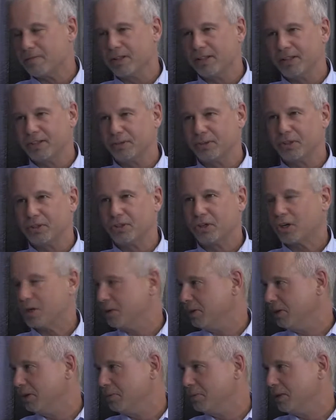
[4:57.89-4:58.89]
and we're going to talk
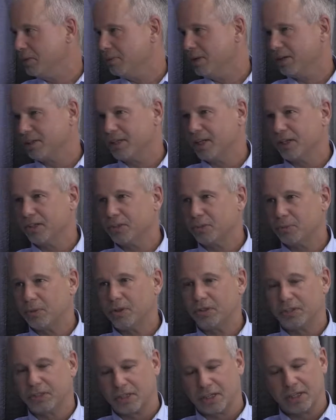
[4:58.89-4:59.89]
a little bit about that as
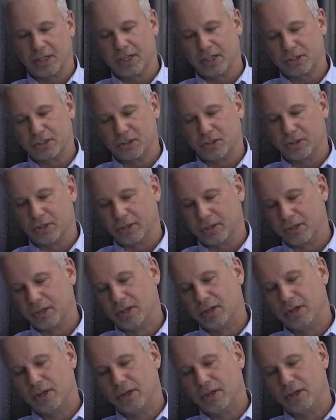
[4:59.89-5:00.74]
well to connect our